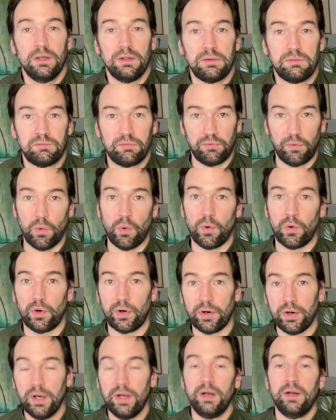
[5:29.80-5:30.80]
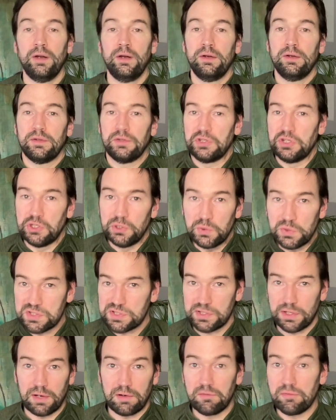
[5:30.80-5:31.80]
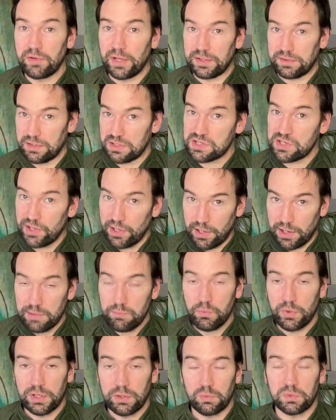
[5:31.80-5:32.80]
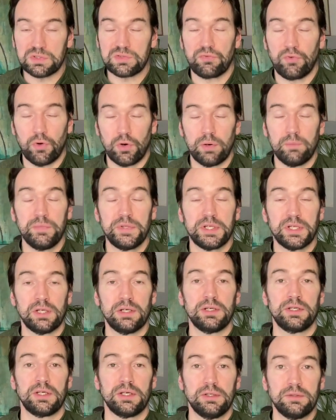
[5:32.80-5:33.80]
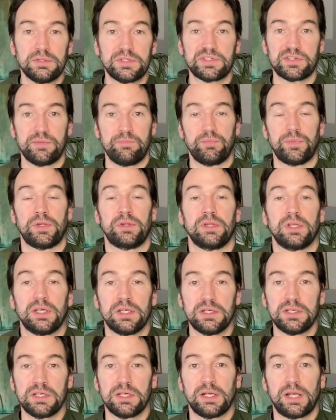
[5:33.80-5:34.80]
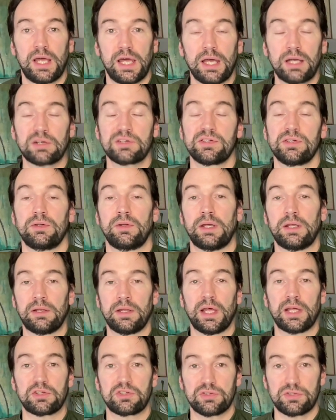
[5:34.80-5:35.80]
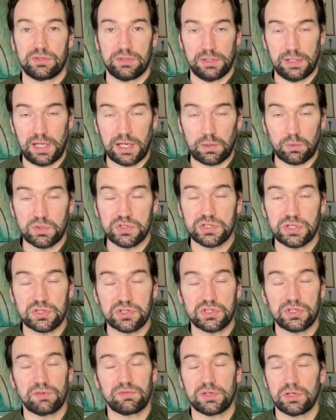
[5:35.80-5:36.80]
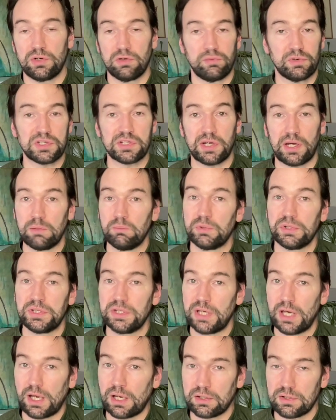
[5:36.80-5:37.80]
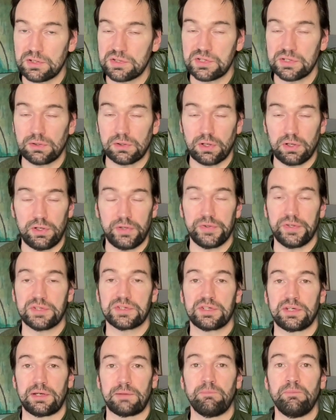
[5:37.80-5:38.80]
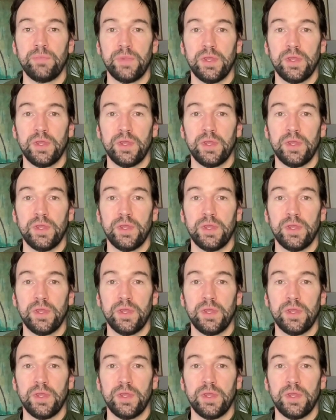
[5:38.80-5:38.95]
for use of, at the time when it was formed, the Indians, the Indian Act, and that language has shifted over time, but the Act is still called the same.